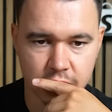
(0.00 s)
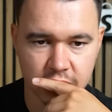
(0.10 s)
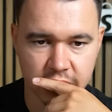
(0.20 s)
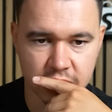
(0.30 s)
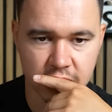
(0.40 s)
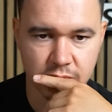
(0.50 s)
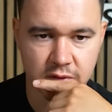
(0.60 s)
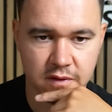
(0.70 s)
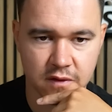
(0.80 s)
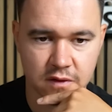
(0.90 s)
toys. Let's see
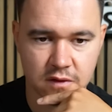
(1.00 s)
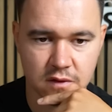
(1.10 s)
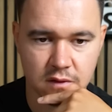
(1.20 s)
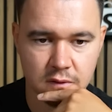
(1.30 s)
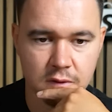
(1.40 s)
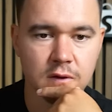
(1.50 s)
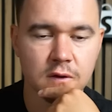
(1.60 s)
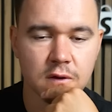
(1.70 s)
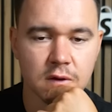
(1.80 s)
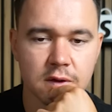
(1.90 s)
what this is.
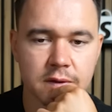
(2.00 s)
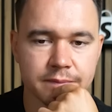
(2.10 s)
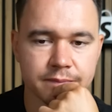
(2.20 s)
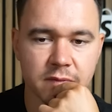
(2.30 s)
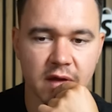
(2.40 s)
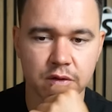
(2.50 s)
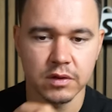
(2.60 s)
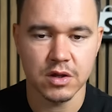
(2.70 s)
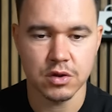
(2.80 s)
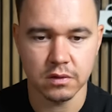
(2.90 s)

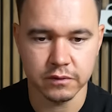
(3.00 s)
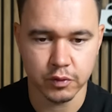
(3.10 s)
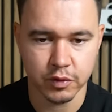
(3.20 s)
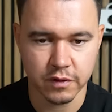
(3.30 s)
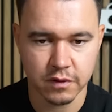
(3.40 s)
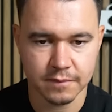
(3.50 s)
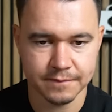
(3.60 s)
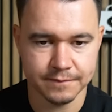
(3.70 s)
Educational toys.